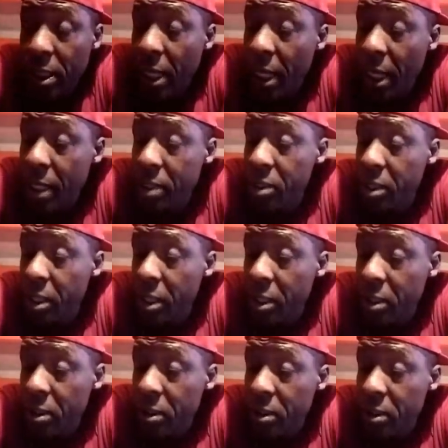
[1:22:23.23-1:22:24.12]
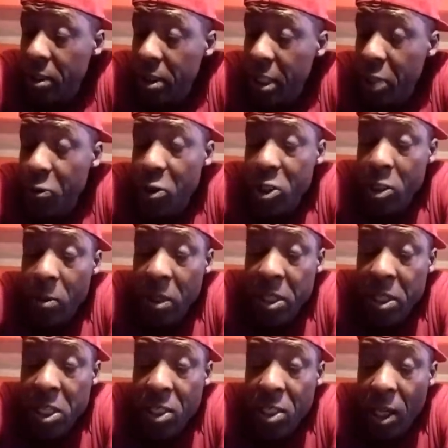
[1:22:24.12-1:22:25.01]
Hunting, Invisible
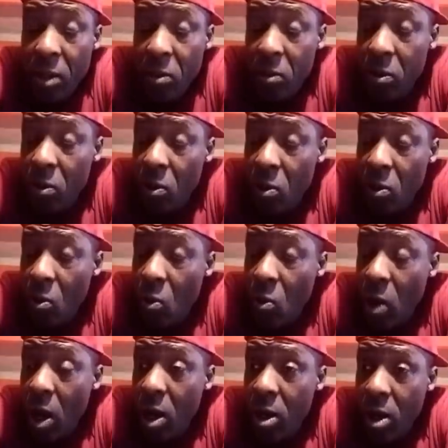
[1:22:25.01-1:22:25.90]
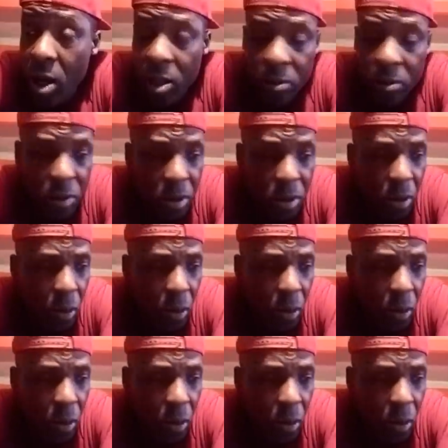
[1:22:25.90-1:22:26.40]
Ninja, walk on.